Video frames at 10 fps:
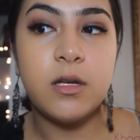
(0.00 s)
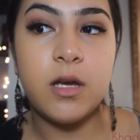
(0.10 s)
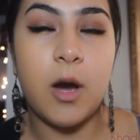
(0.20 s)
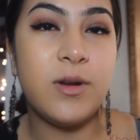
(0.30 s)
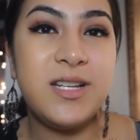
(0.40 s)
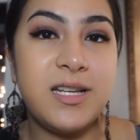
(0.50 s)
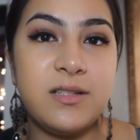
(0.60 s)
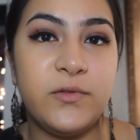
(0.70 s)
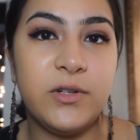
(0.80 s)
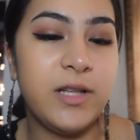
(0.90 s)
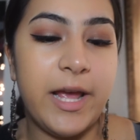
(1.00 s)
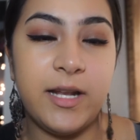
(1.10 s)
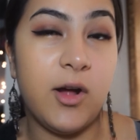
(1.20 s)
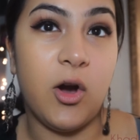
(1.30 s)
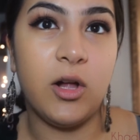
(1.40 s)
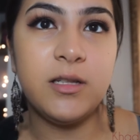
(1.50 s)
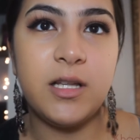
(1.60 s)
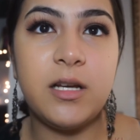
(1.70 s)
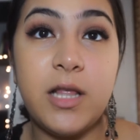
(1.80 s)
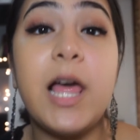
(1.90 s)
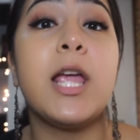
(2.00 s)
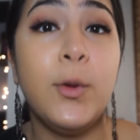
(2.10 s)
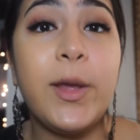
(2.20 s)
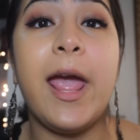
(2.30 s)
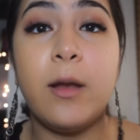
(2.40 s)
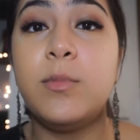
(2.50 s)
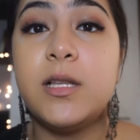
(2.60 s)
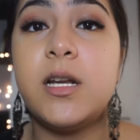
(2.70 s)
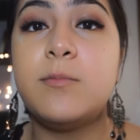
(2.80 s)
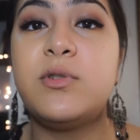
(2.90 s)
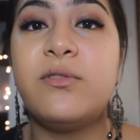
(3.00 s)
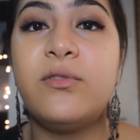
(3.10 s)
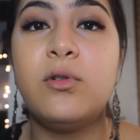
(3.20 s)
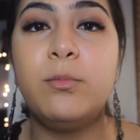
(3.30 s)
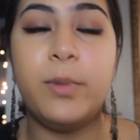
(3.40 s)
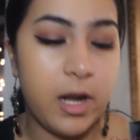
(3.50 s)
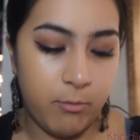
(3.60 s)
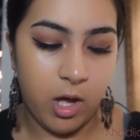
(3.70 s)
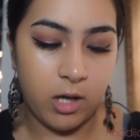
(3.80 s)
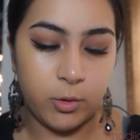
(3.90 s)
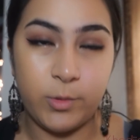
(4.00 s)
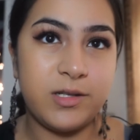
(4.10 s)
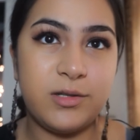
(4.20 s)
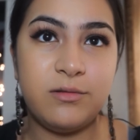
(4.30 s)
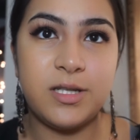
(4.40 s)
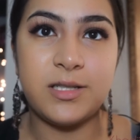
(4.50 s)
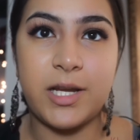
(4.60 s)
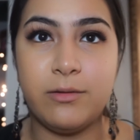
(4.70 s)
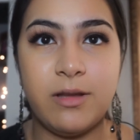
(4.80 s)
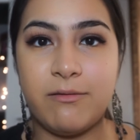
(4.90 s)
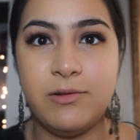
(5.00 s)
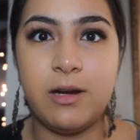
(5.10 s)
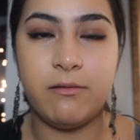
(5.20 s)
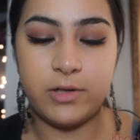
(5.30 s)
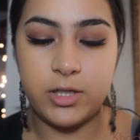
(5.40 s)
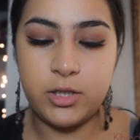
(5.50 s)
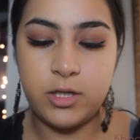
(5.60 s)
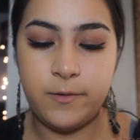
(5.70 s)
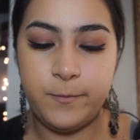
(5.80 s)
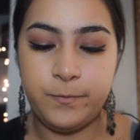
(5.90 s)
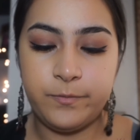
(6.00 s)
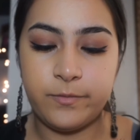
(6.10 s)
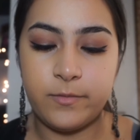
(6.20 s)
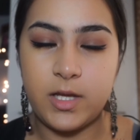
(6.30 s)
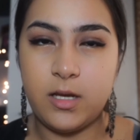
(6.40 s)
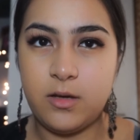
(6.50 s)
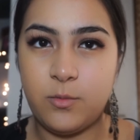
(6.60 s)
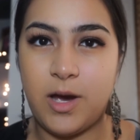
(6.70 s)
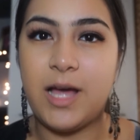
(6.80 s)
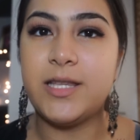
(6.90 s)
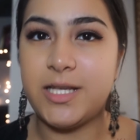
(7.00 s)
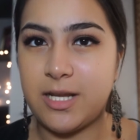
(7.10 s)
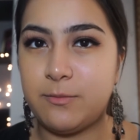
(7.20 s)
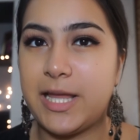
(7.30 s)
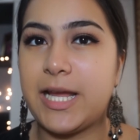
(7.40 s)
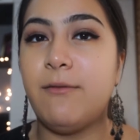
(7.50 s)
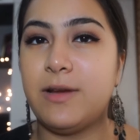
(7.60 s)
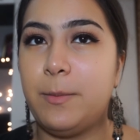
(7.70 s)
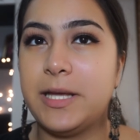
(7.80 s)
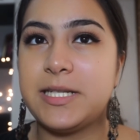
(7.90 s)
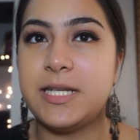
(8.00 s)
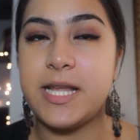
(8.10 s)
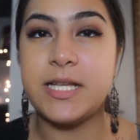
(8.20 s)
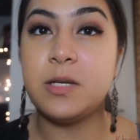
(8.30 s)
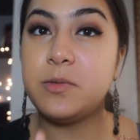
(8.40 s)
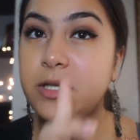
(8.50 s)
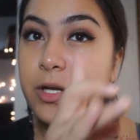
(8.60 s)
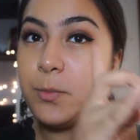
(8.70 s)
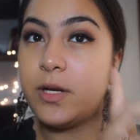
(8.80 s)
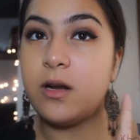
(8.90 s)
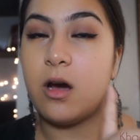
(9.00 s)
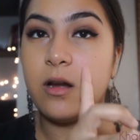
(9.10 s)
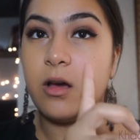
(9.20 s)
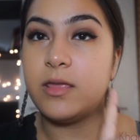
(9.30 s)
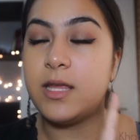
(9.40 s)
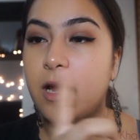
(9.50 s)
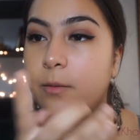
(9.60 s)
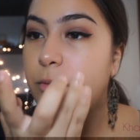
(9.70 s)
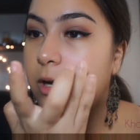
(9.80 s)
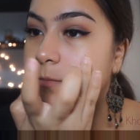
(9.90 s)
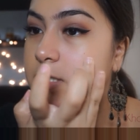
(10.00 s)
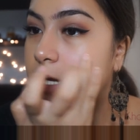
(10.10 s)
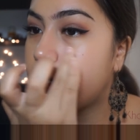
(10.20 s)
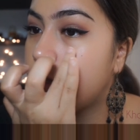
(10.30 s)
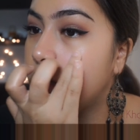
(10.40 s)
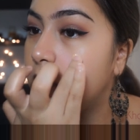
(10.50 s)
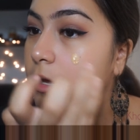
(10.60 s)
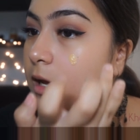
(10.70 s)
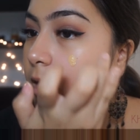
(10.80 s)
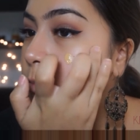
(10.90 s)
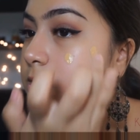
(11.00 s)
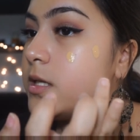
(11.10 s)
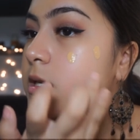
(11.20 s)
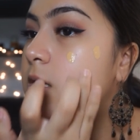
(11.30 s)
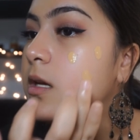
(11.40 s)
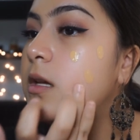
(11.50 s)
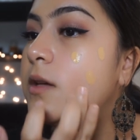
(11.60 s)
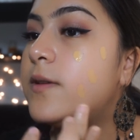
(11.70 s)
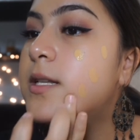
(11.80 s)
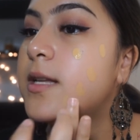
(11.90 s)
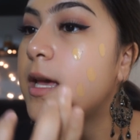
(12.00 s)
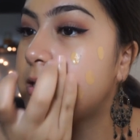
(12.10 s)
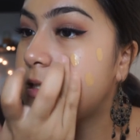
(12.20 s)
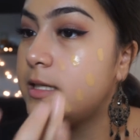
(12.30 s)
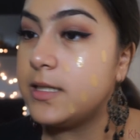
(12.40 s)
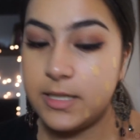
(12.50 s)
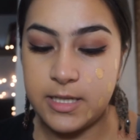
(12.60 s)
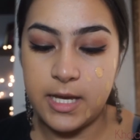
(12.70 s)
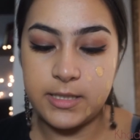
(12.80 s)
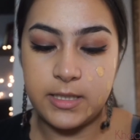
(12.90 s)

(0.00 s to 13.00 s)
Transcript: I wouldn't say it's full at all. Like, you can build it up to full, but I'm not going to because I don't like full coverage. Well, unless I'm like having a bad skin day. So I'm just gonna put it on the unprimed side, and we'll see if it's as easy as